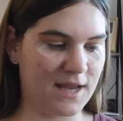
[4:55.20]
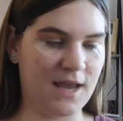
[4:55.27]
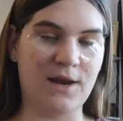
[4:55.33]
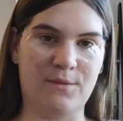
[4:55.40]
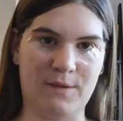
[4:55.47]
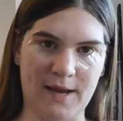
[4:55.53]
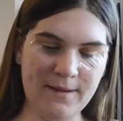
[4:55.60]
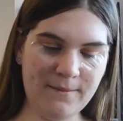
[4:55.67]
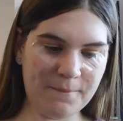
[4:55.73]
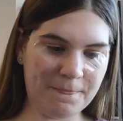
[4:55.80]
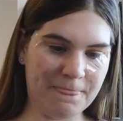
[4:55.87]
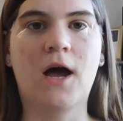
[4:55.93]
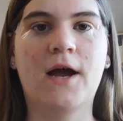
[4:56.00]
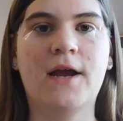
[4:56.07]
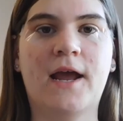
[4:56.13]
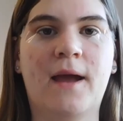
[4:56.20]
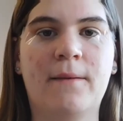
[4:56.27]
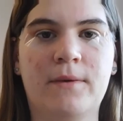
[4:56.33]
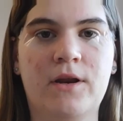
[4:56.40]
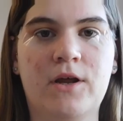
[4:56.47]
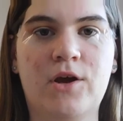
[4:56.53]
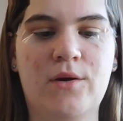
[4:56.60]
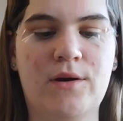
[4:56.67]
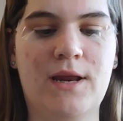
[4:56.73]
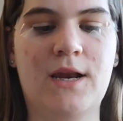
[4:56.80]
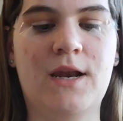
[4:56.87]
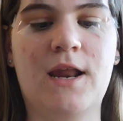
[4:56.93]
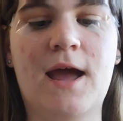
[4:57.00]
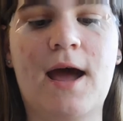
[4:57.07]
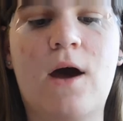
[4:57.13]
Anyway, okay, I'm gonna go
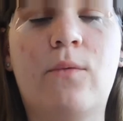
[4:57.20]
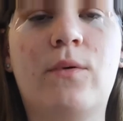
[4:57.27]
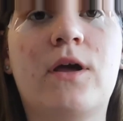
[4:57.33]
in now